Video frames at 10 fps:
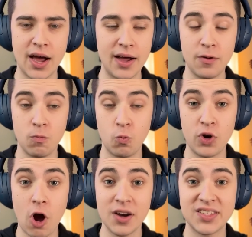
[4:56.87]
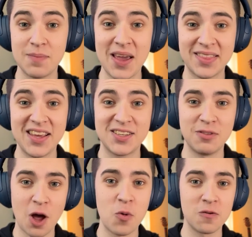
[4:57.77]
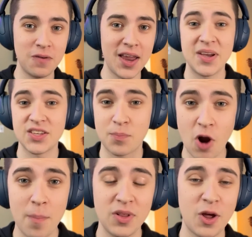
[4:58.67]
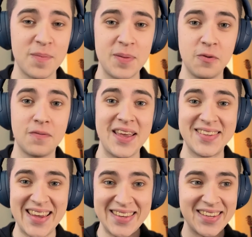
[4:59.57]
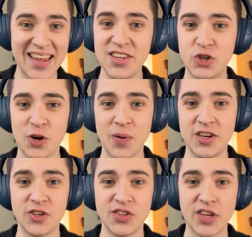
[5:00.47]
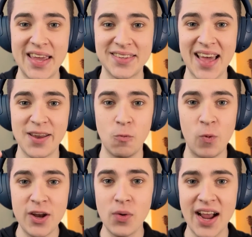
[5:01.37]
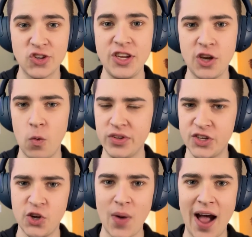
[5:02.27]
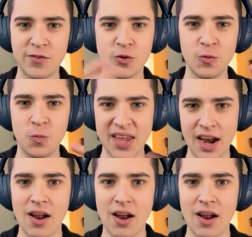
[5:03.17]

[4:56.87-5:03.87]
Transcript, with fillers: uh, would honestly make things a lot more fun because a problem a lot of people face in today's generations is that we don't actually know what to do after we get